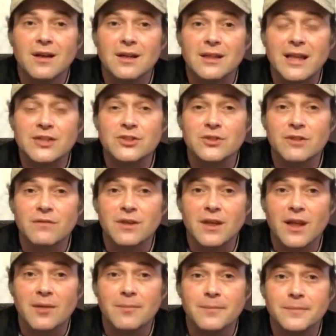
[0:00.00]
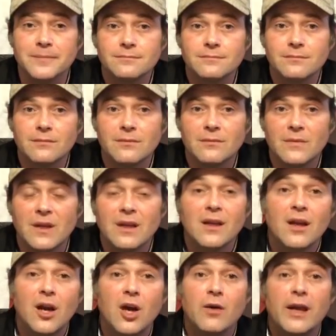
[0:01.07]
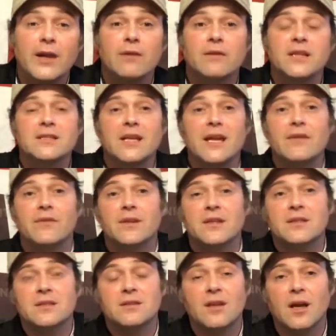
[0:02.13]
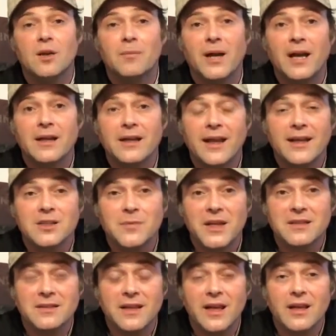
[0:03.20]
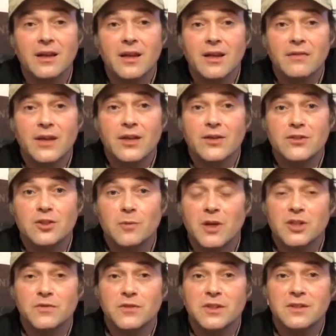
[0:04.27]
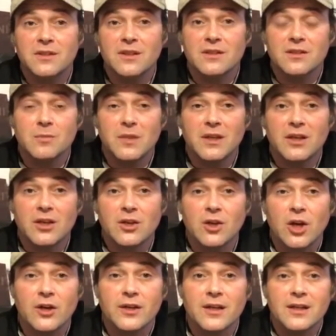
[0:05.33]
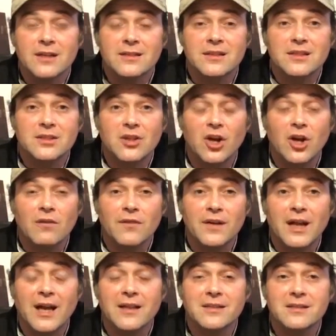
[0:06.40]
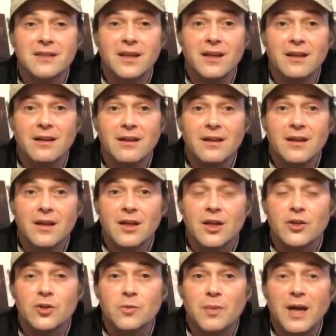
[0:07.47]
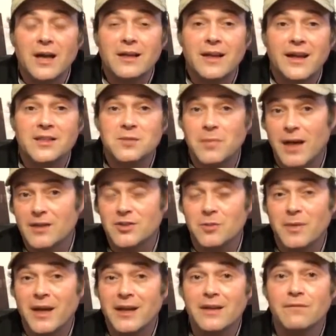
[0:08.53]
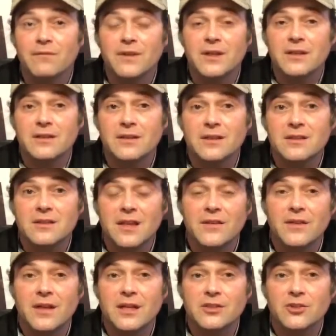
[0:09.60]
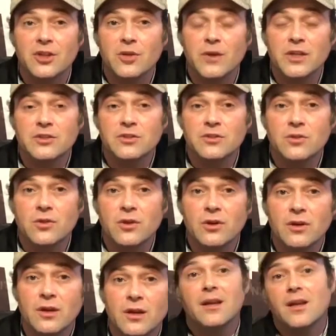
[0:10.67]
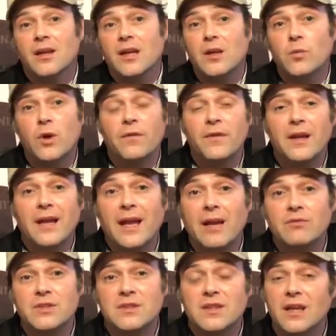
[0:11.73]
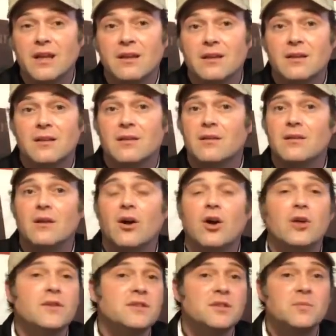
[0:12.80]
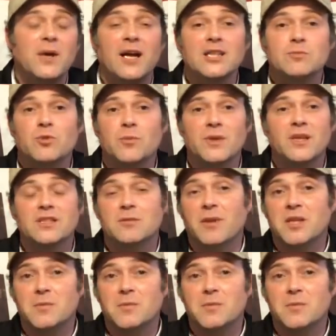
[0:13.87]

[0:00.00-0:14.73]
a legend of the game. All right, let's end this podcast by saying thank you so much for listening to me here on Disc Golf and Honest Take, a new podcast sponsored by Infinite Disc and the Next Generation Tour. And one thing I have to say, all this is possible because of my